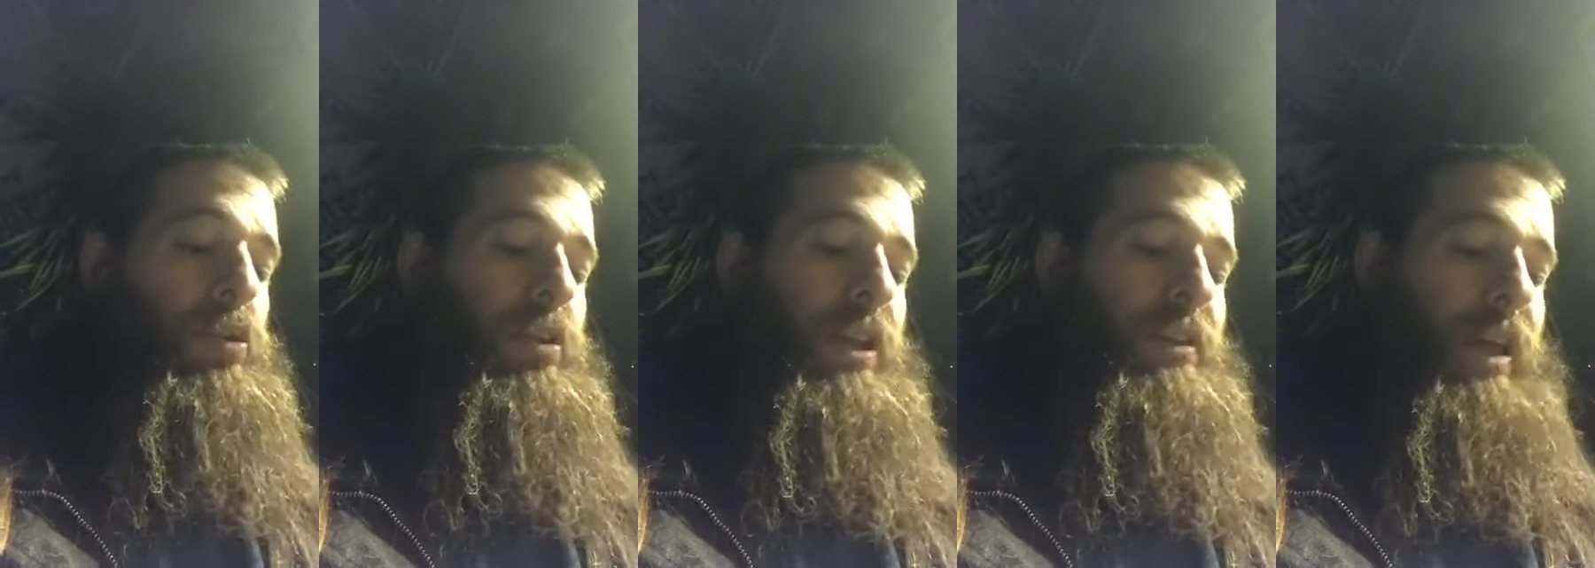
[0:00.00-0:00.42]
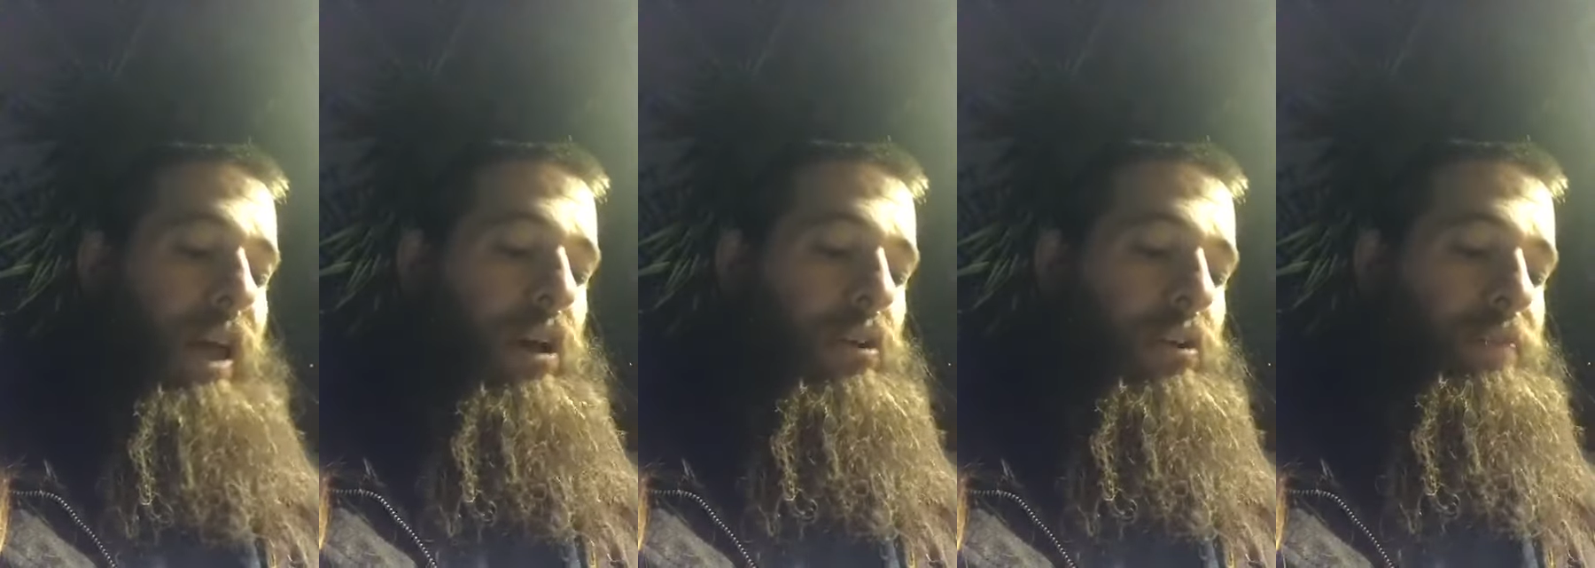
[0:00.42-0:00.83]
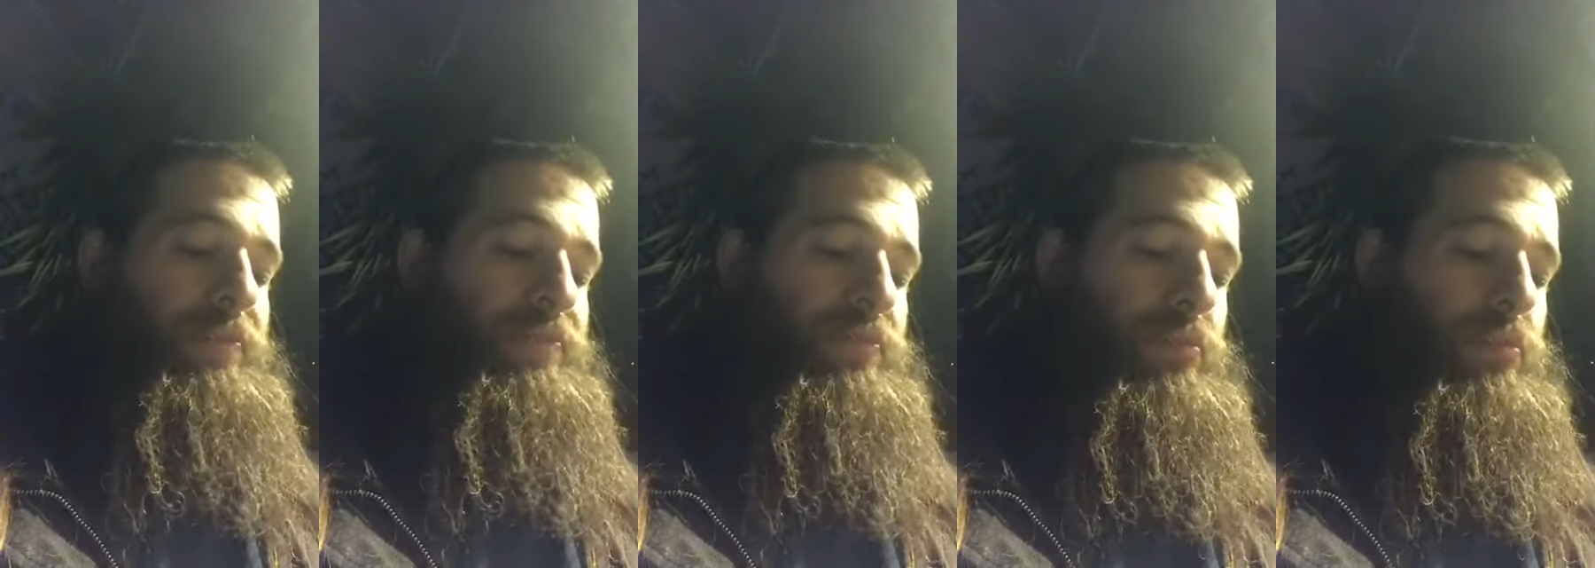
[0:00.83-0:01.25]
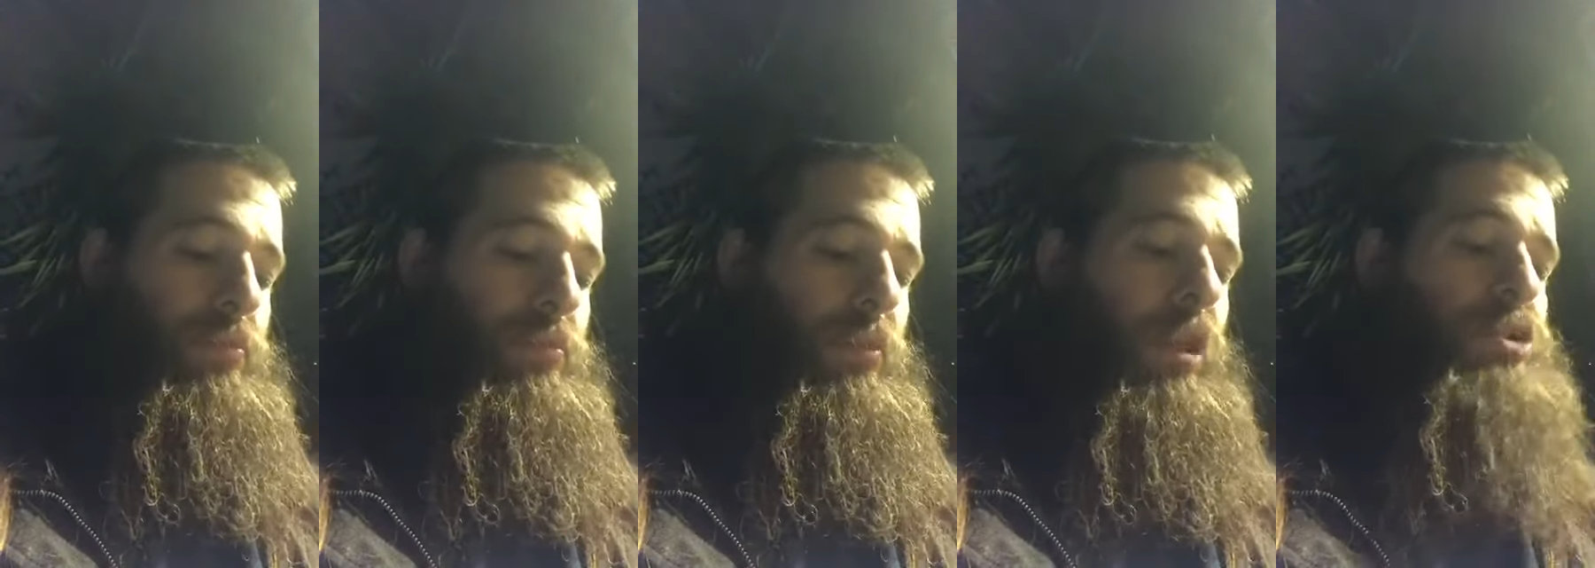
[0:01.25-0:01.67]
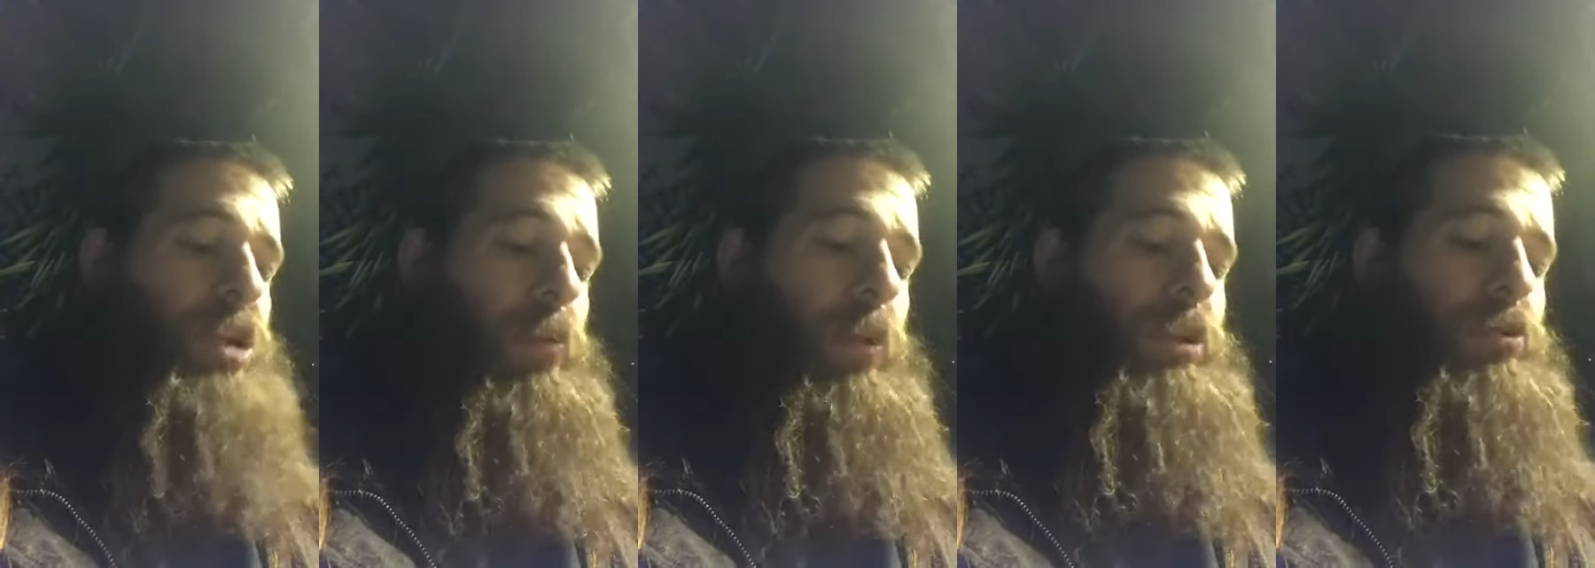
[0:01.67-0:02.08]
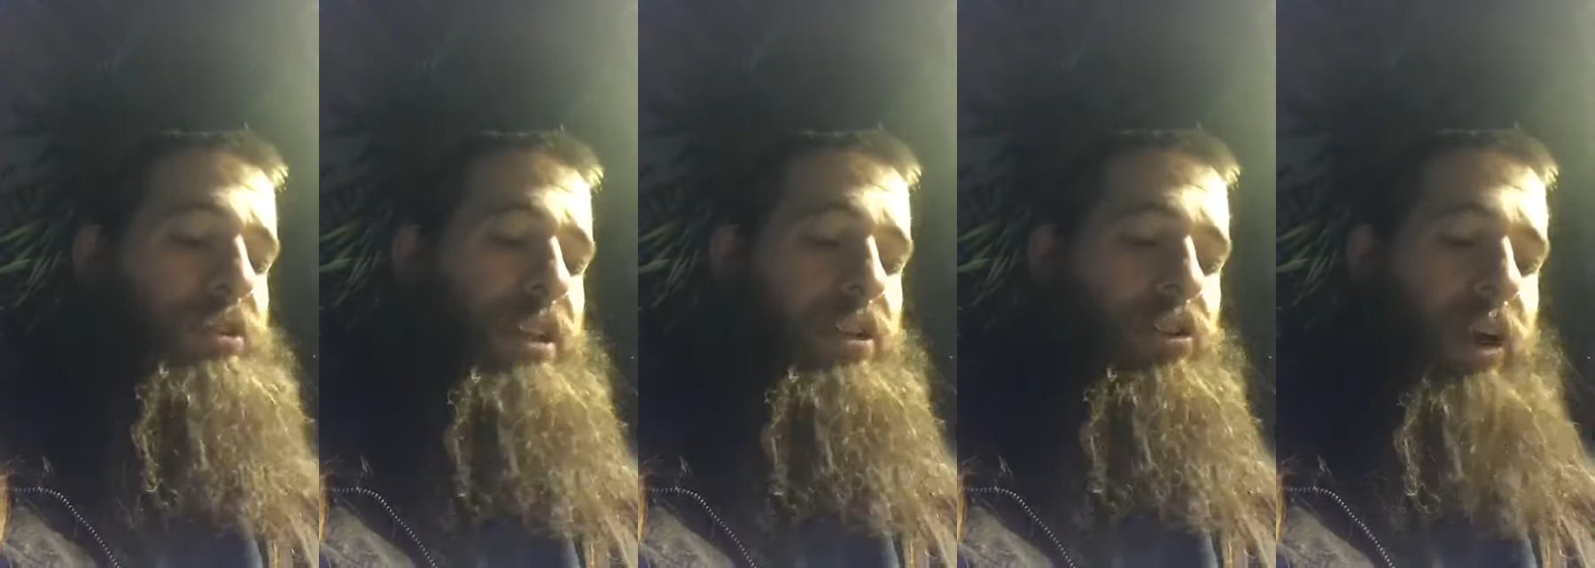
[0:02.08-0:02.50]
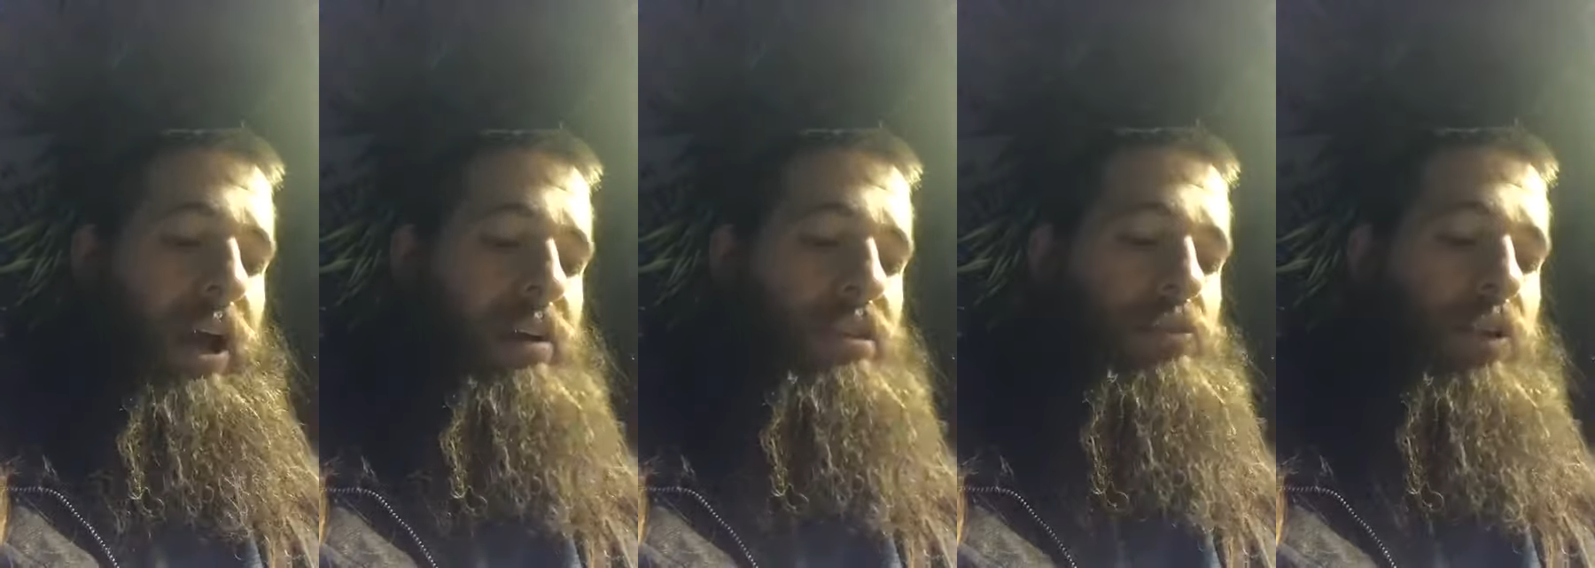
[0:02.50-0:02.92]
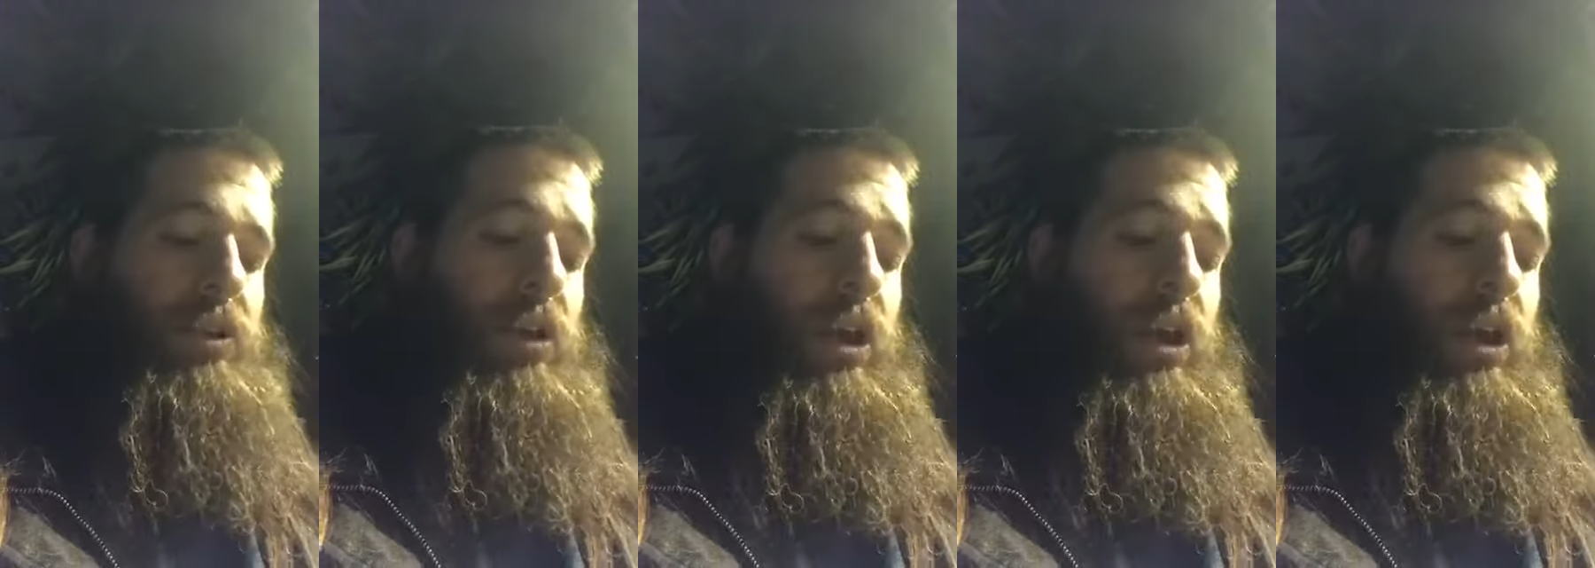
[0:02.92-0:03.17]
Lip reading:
(no speaker visible)